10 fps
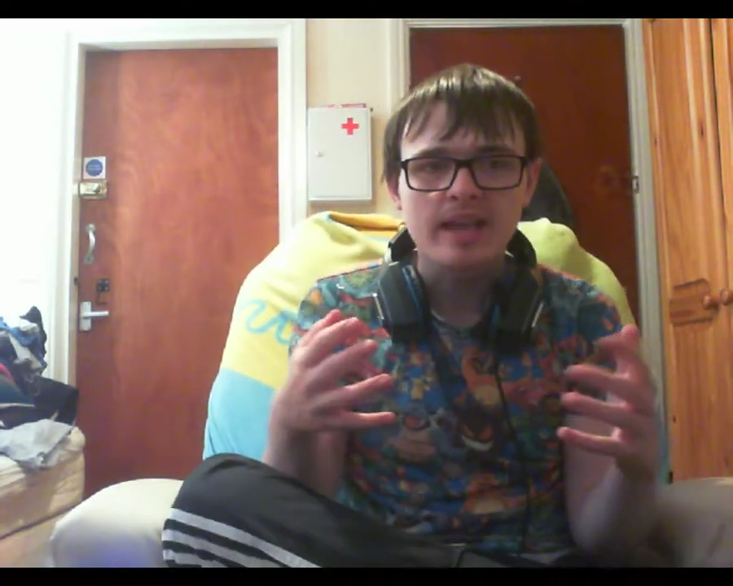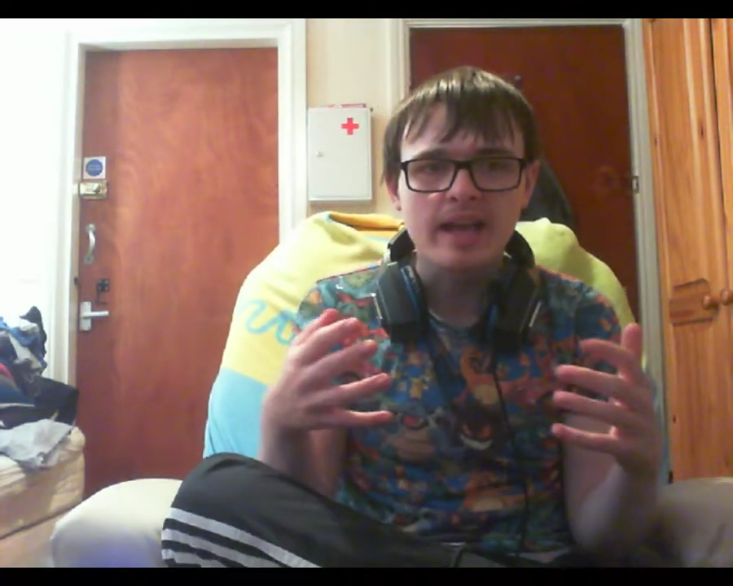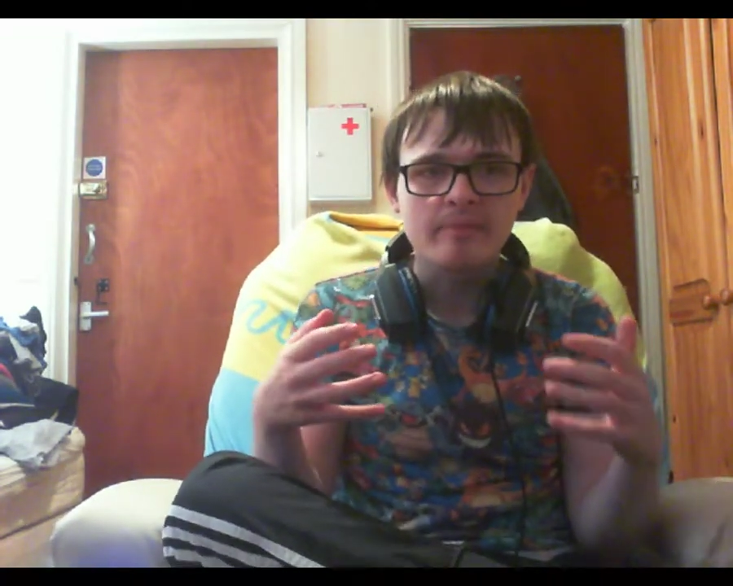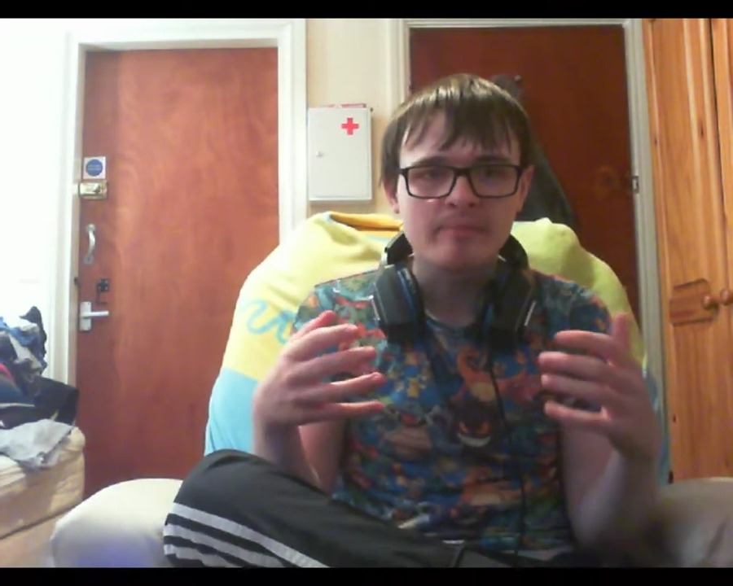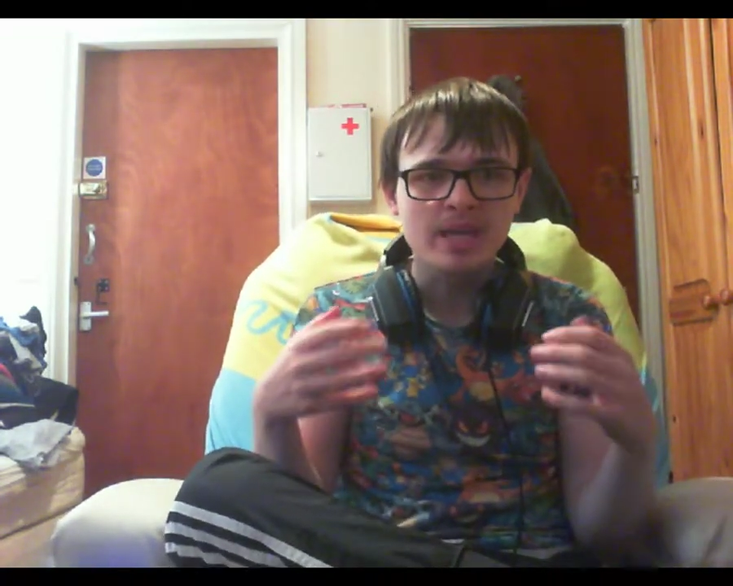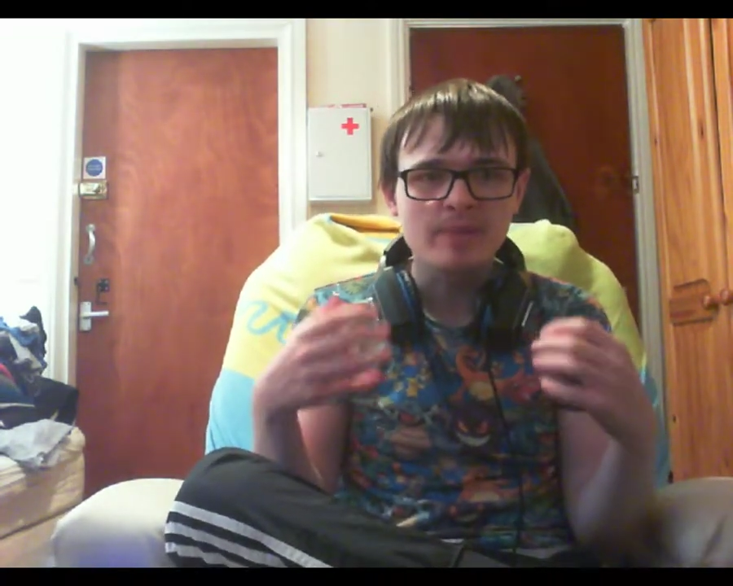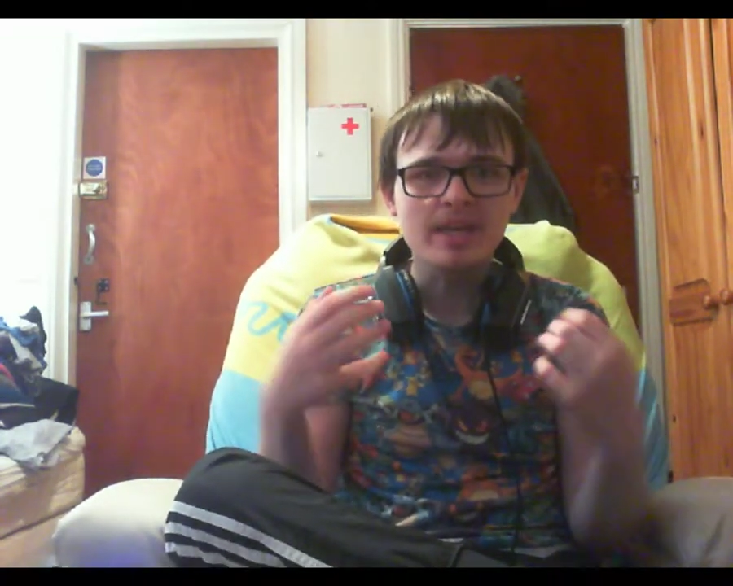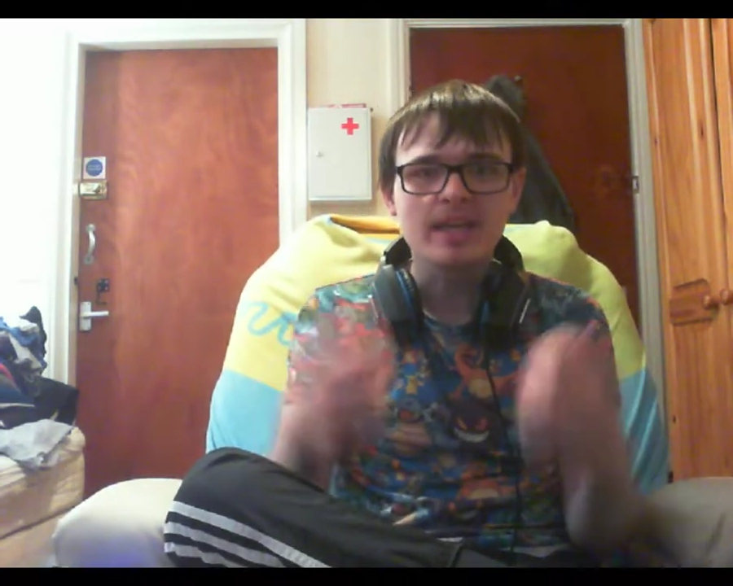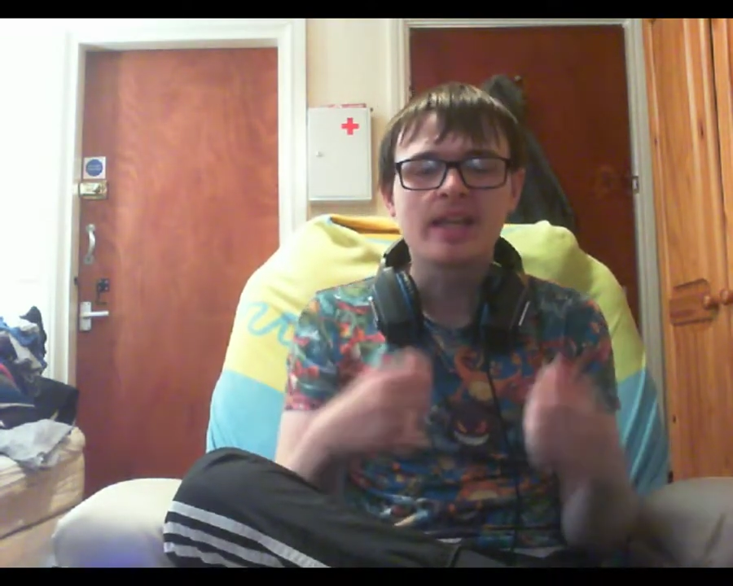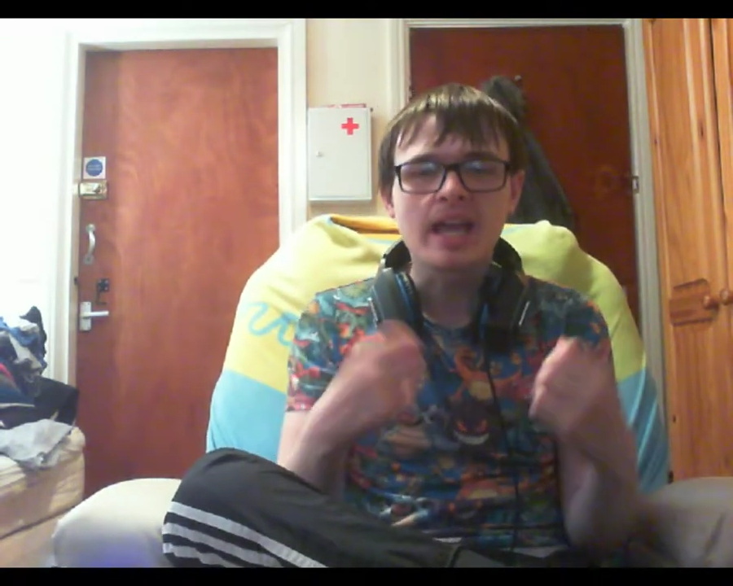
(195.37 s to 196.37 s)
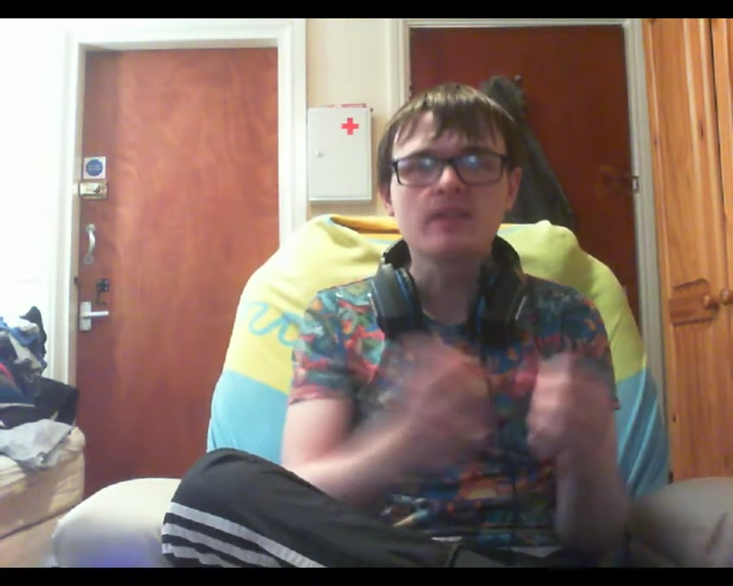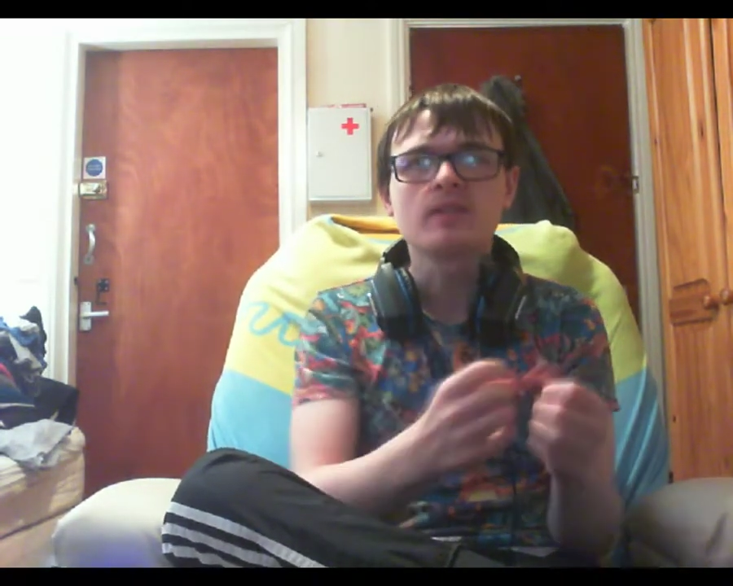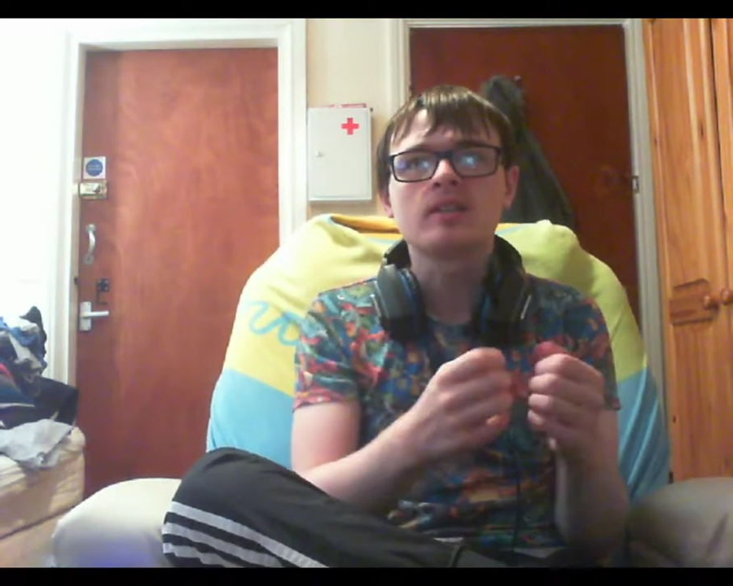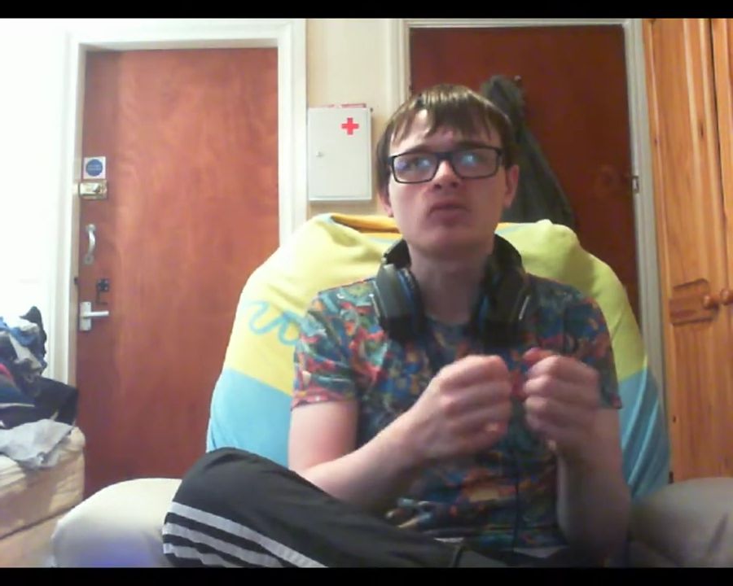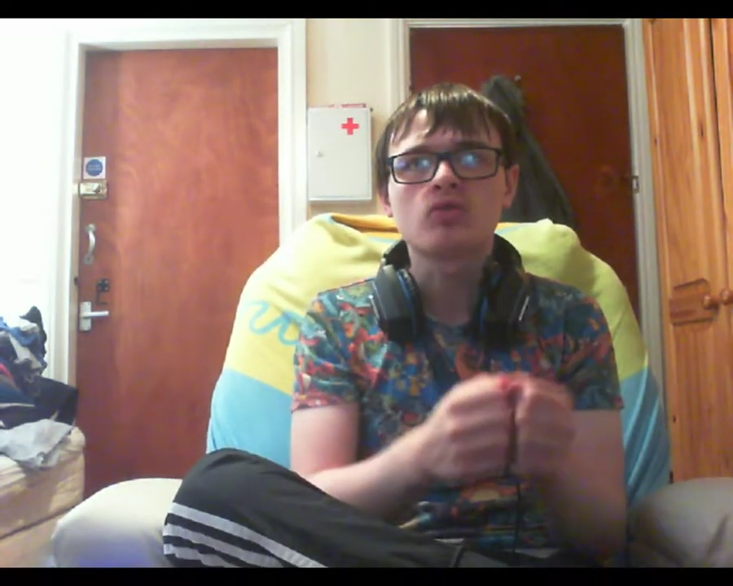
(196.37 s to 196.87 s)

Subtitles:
me being an atheist